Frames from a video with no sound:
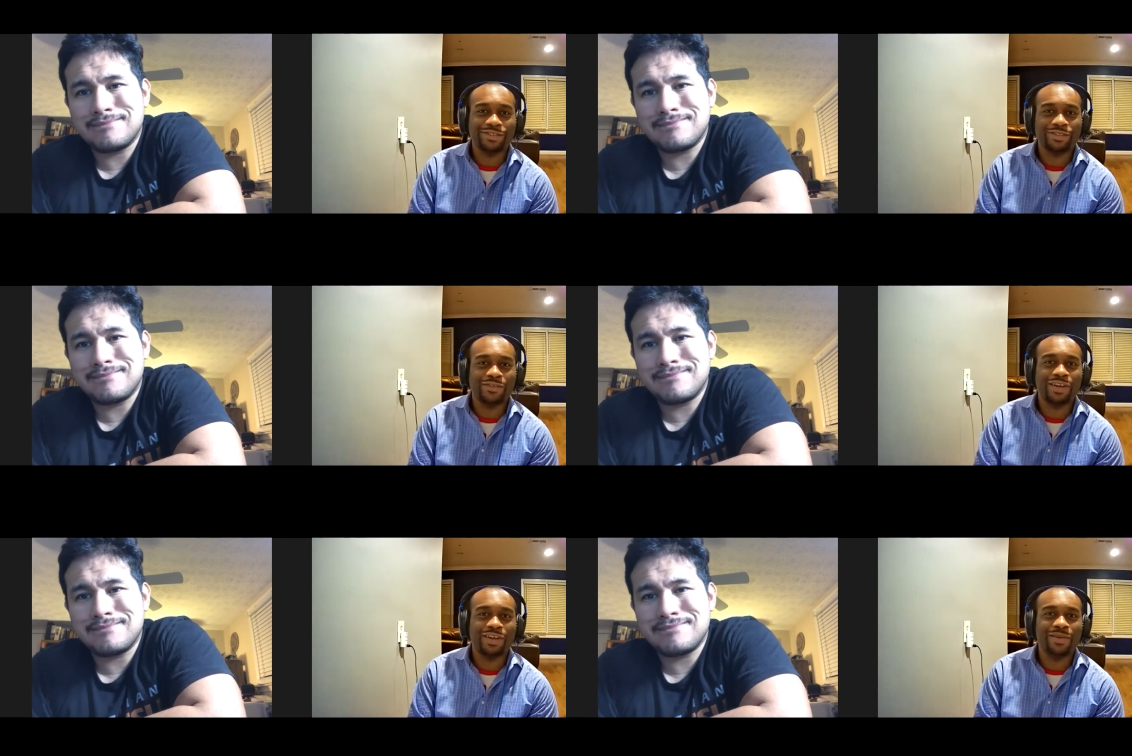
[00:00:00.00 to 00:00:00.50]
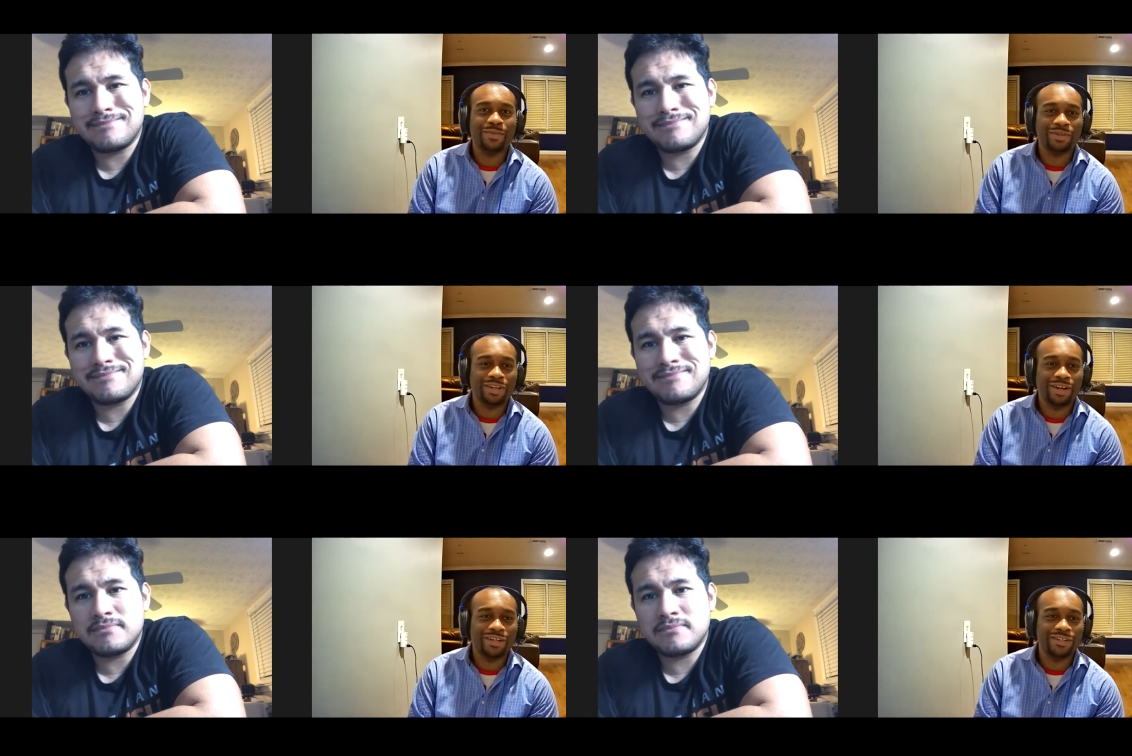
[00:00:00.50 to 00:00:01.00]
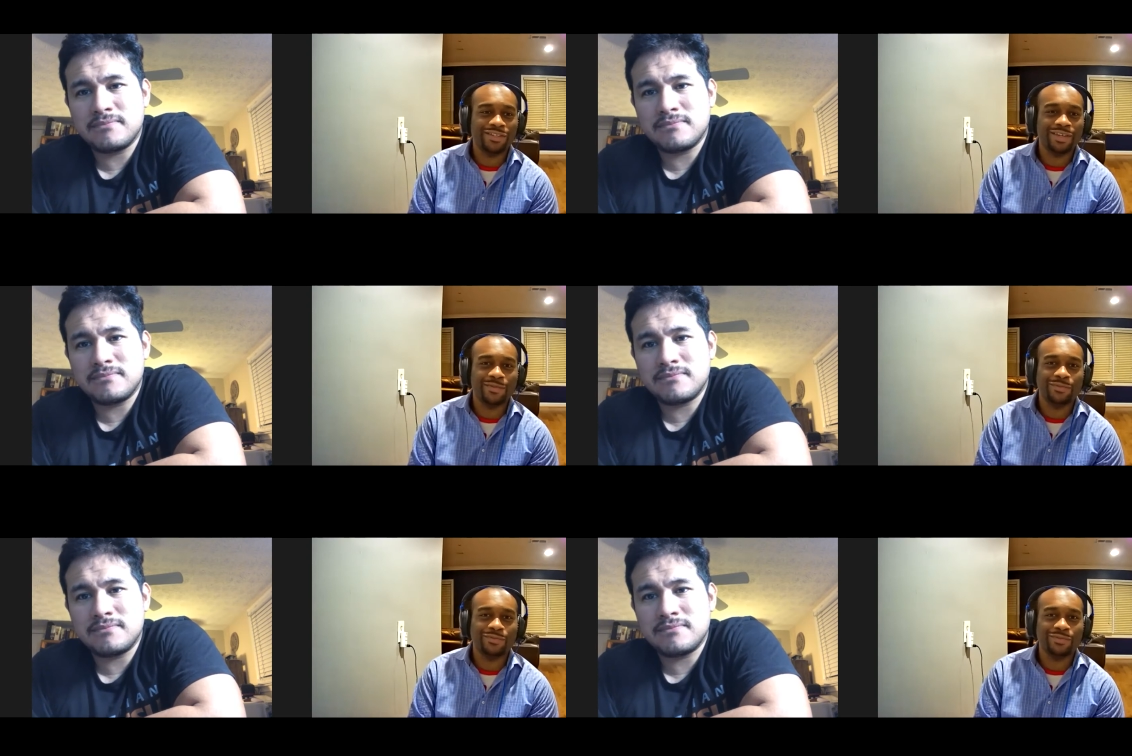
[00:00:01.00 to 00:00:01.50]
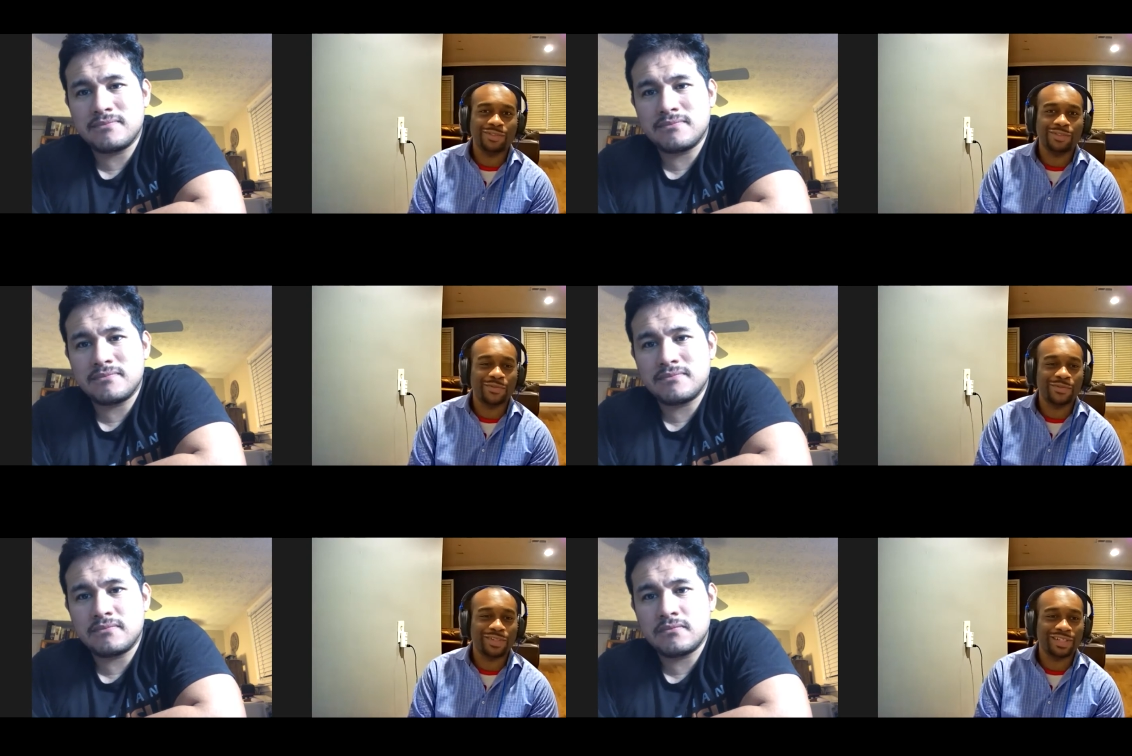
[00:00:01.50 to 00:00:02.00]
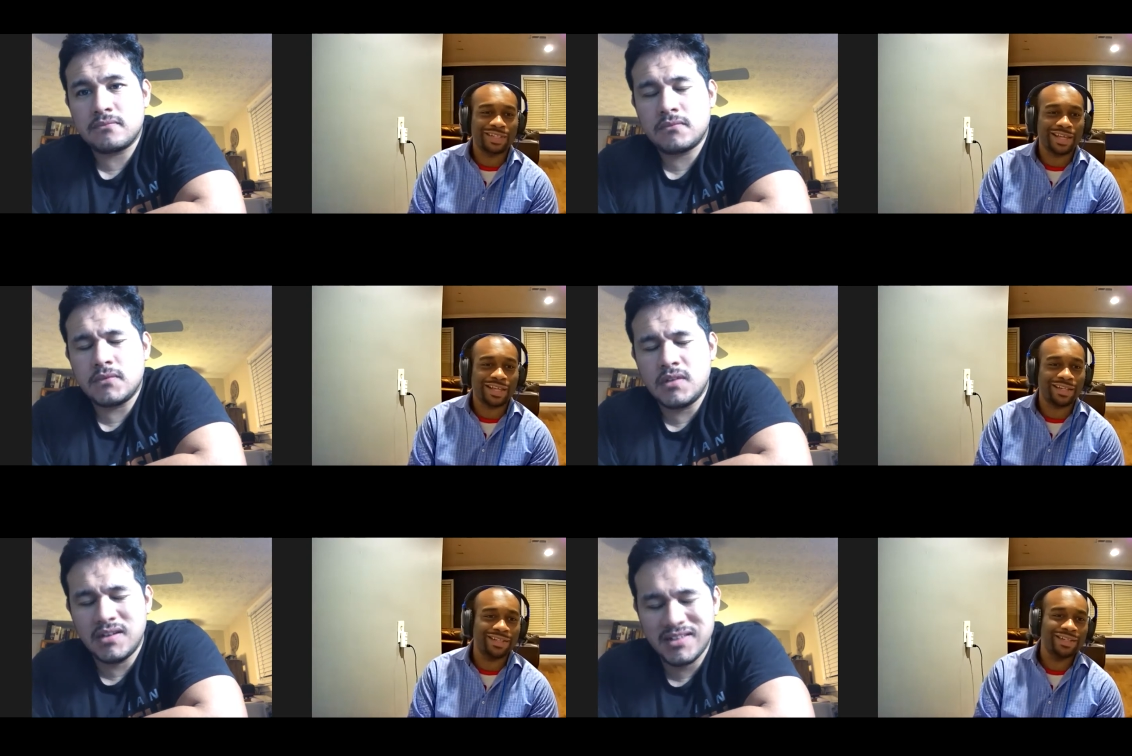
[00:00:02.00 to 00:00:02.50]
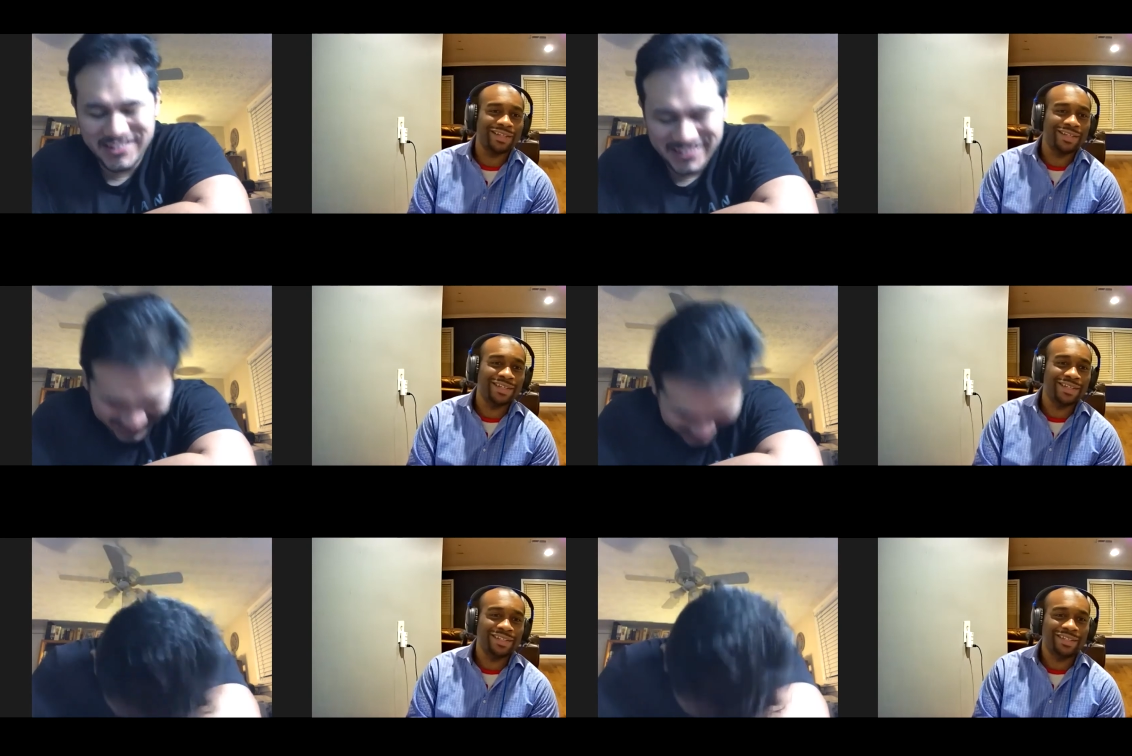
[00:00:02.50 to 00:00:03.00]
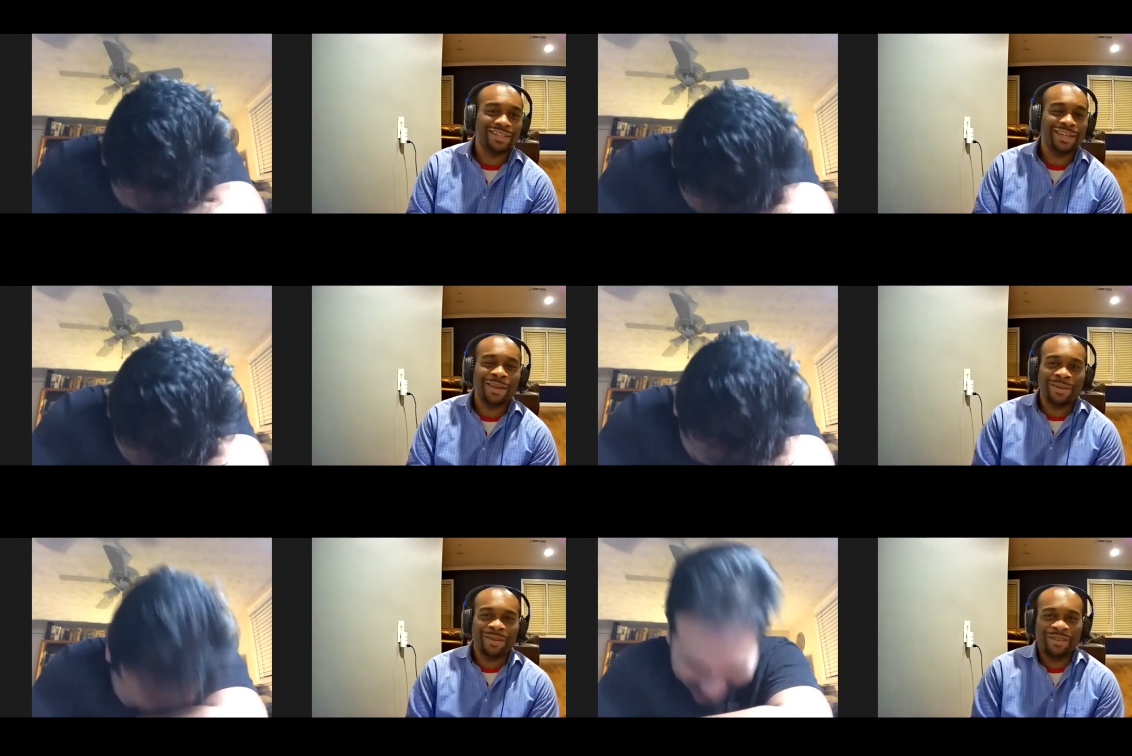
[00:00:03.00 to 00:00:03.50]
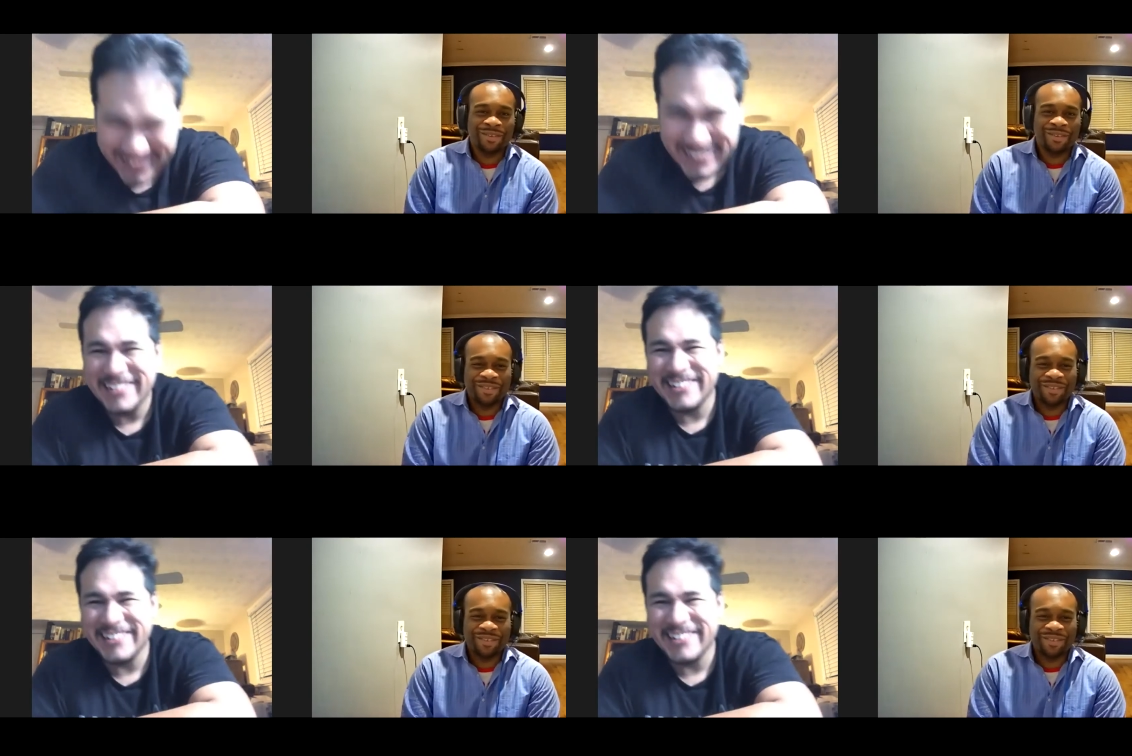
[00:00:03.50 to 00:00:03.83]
Speaker 1: Giovani Bernard or some stupid like that? Mm-hmm. Yeah.